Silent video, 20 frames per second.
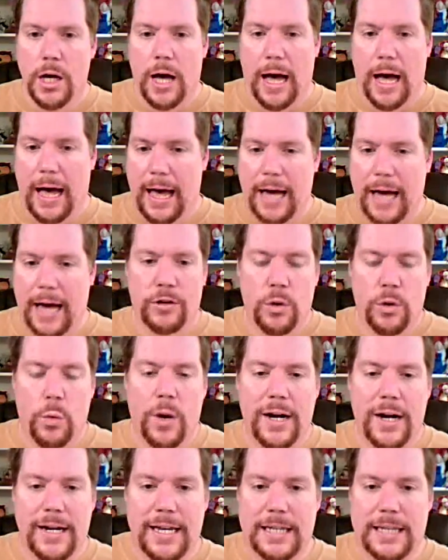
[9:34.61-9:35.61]
I don't know
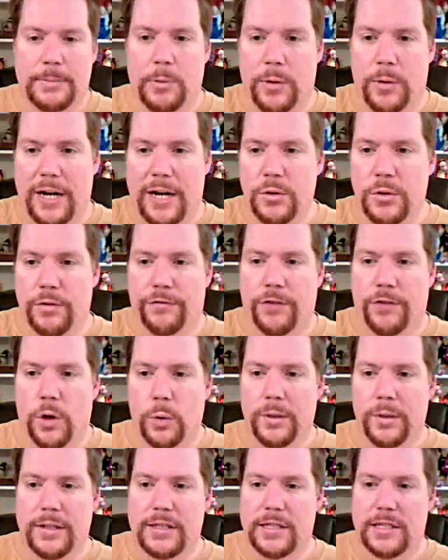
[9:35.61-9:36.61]
what it is, but when I do the
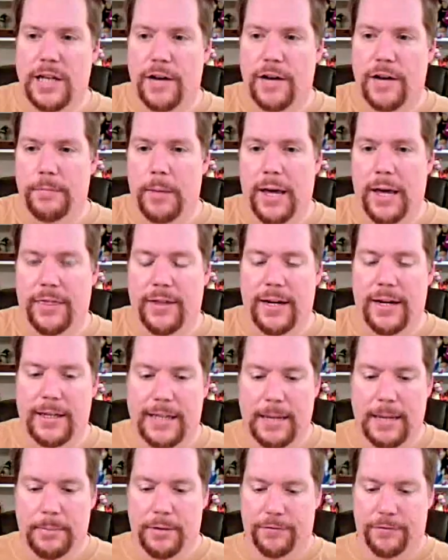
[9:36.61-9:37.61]
fold and stuff method and
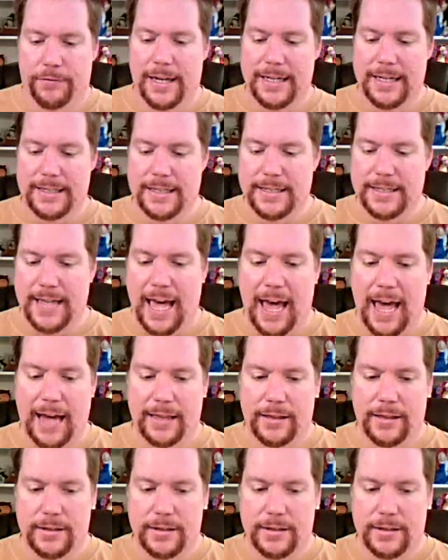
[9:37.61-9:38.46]
keep the flakes intact,